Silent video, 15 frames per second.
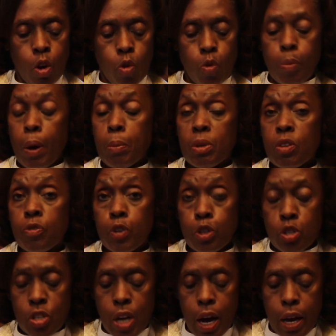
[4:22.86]
Remember the
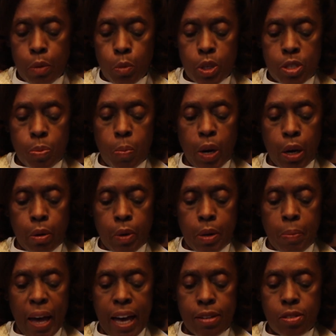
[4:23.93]
first time was Mary
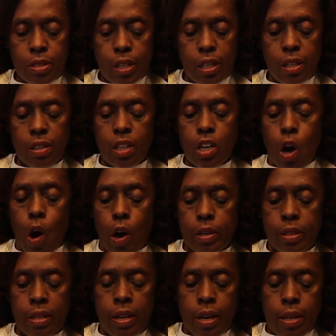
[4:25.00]
Magdalene in the
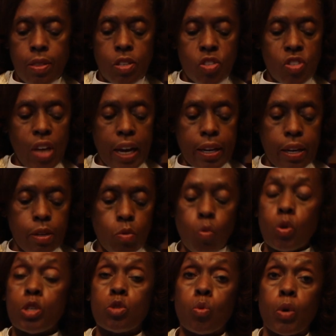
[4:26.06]
garden. The second
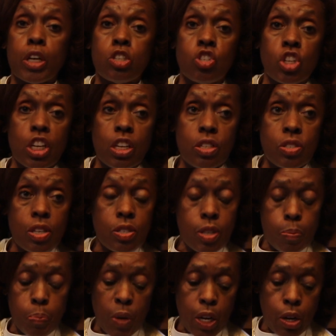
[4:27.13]
was when Jesus
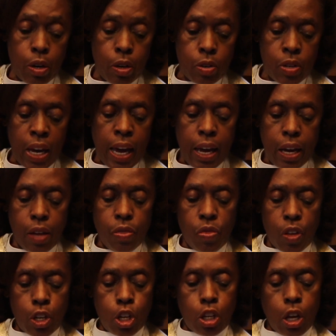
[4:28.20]
appeared in
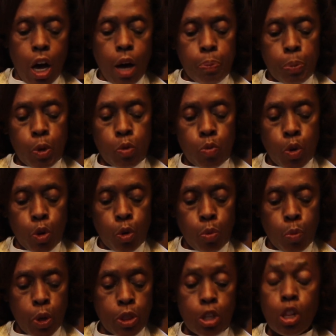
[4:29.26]
the upper
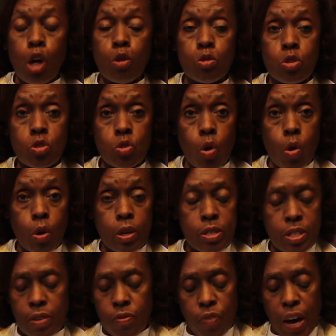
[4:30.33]
room with closed
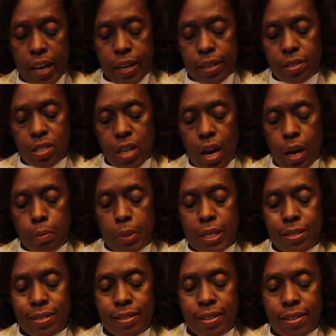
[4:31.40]
doors inviting
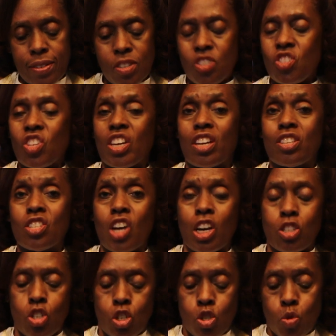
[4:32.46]
Thomas to see and
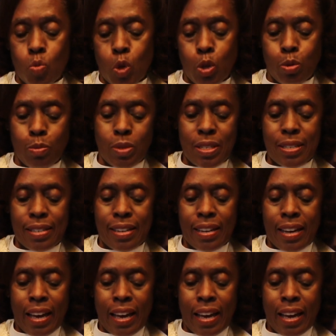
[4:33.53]
touch his wounds.